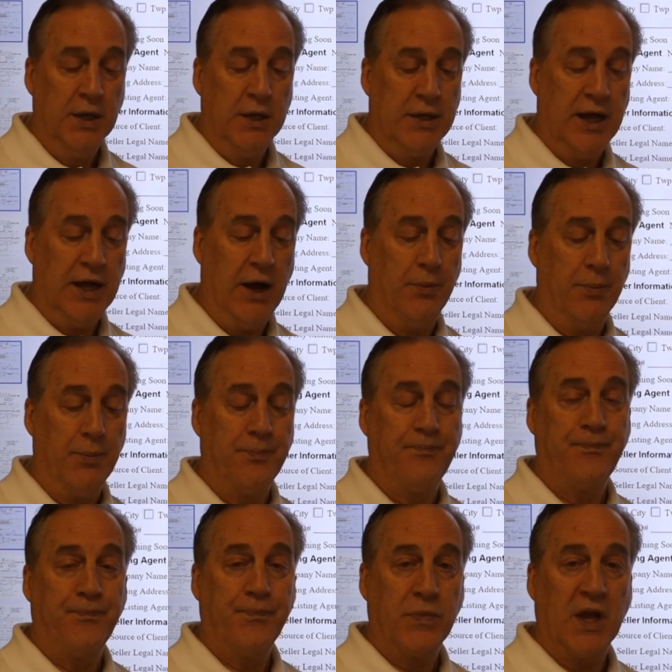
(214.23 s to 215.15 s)
Now,
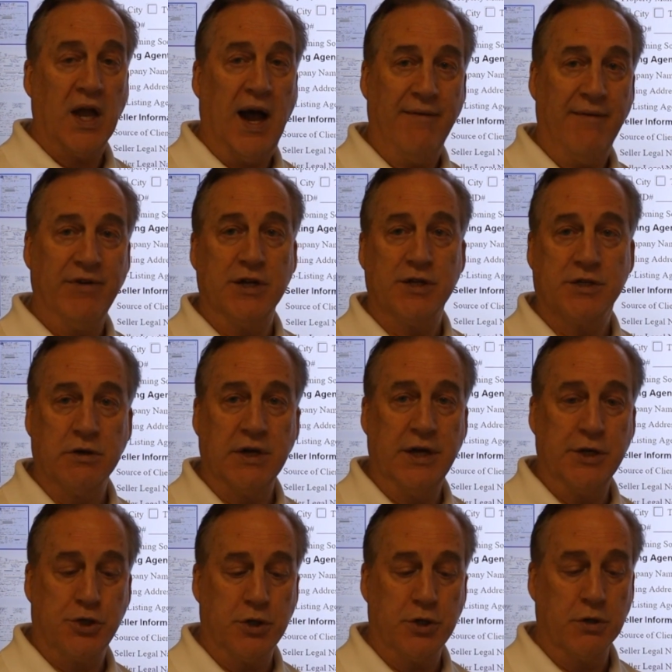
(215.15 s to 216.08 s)
obviously,
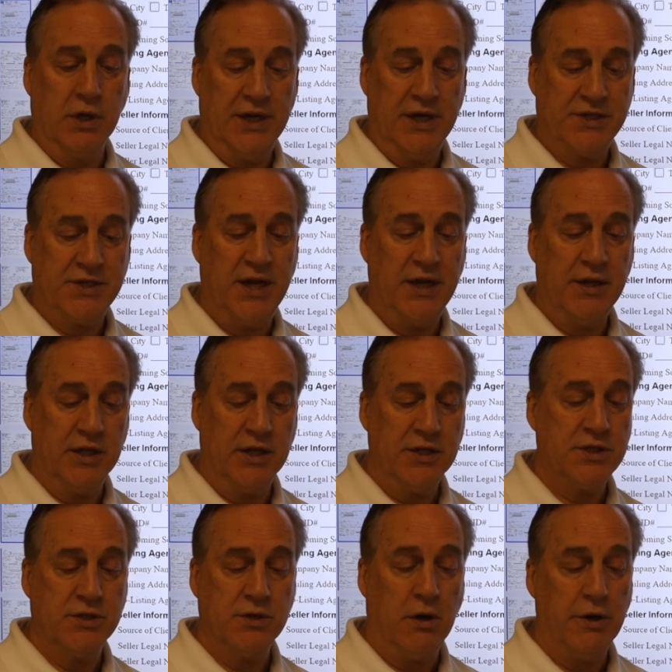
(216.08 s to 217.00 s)
it's your listing.
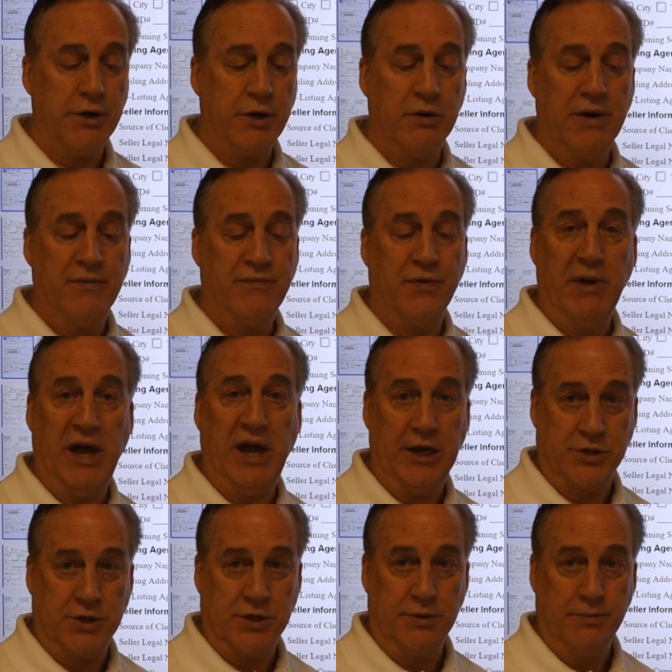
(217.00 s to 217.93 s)
This is all your
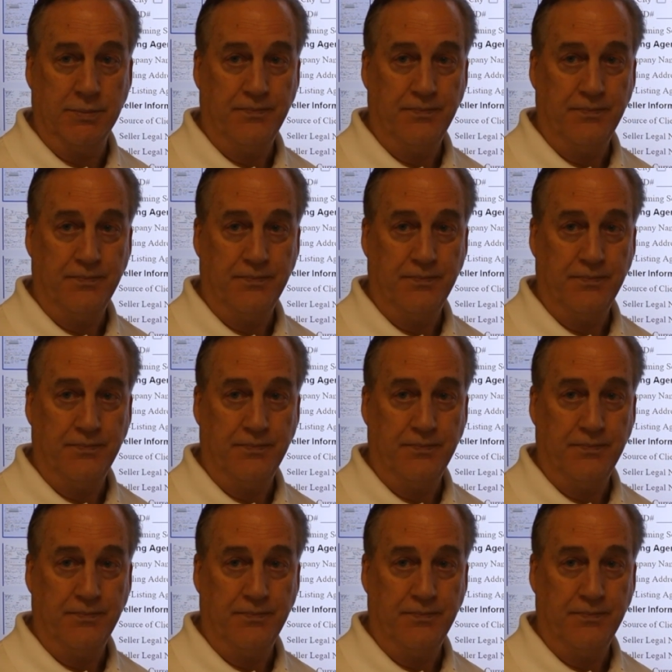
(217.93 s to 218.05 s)
information.